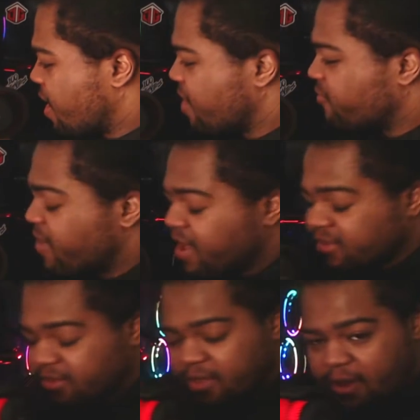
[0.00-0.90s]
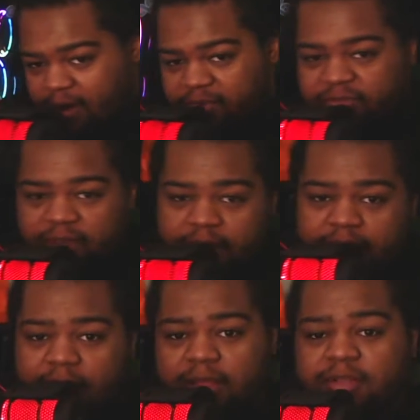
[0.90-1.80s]
I have mastered the art of
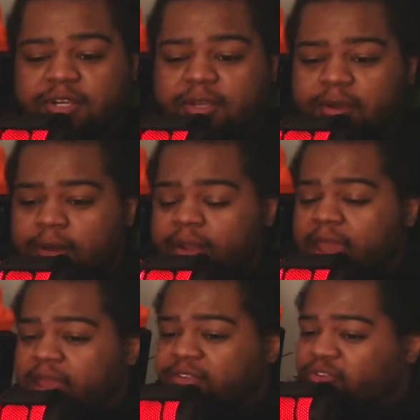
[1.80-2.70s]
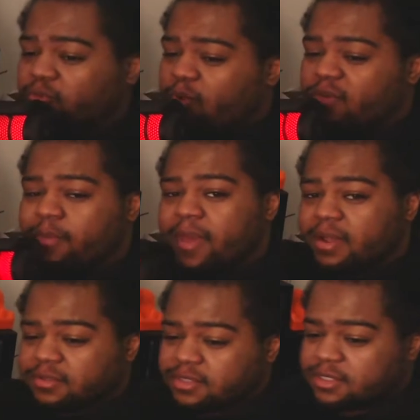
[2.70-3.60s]
technology called a swivel
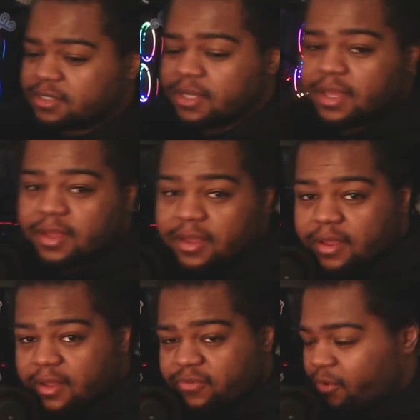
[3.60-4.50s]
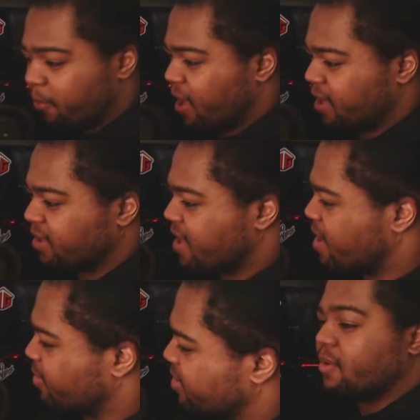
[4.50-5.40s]
mount for my
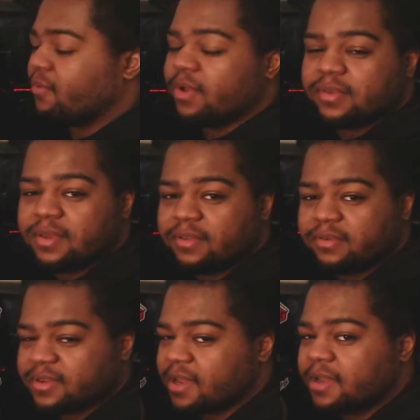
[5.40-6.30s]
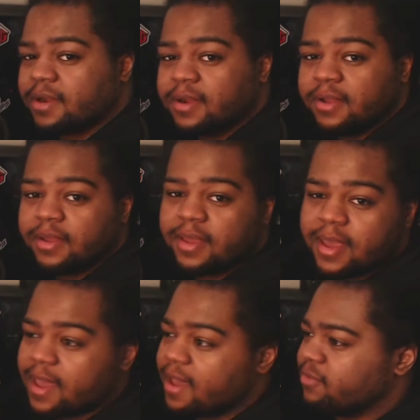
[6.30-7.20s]
camera. What's good, YouTube? It's Jay here,
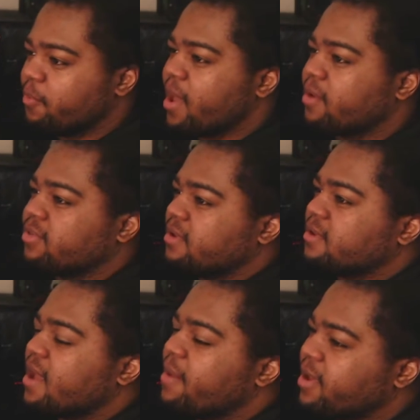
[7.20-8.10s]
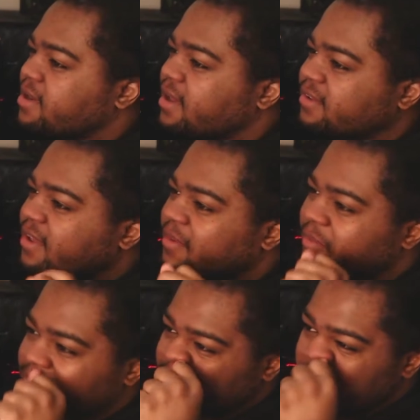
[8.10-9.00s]
and we're back with another At My Desk
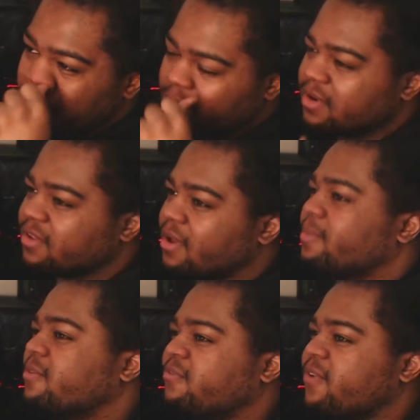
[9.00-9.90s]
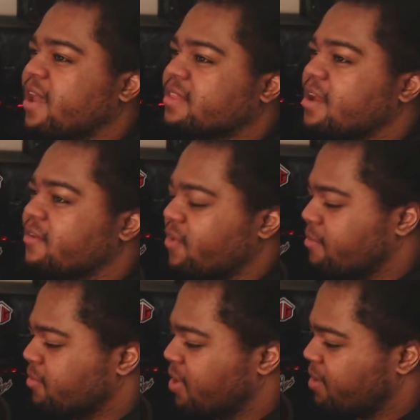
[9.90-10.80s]
segment. Today we're going to talk about the fact that I've
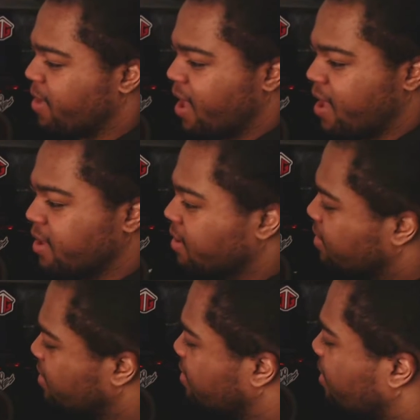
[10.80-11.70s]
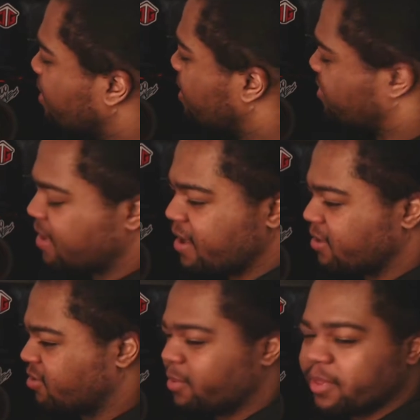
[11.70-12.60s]
upgraded my
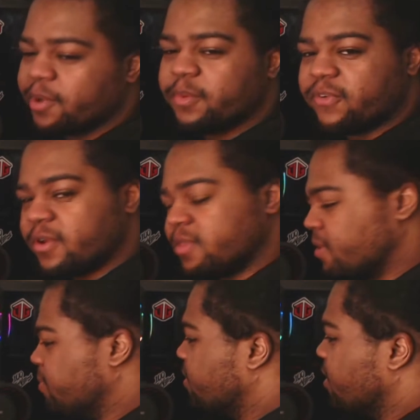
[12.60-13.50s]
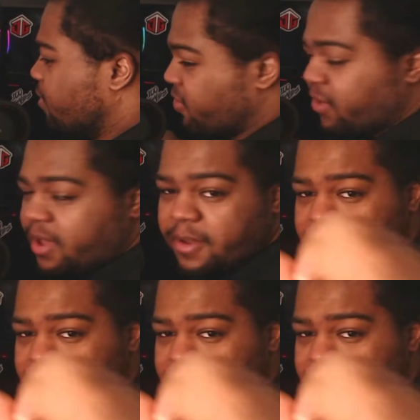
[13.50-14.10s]
entire setup a little bit further with,